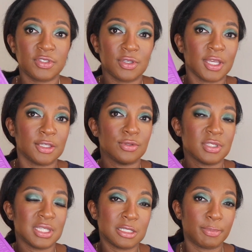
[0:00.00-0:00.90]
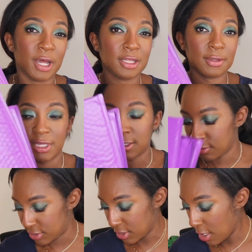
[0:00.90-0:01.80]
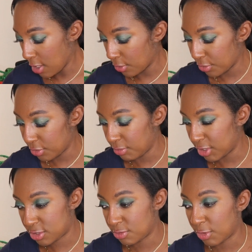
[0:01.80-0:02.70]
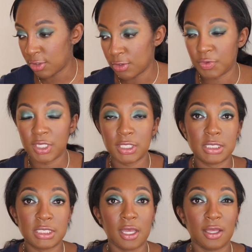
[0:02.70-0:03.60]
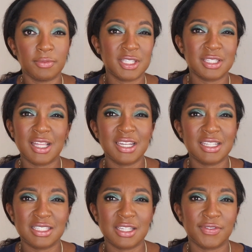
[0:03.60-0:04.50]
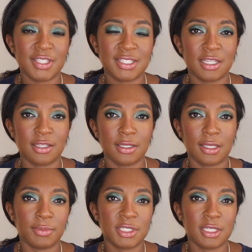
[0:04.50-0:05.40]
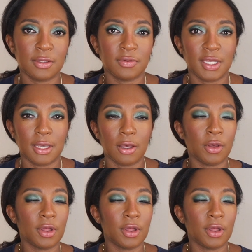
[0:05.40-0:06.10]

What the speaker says: So I use these poly mailers or the much smaller ones because a lot of stuff I sell on Amazon right now,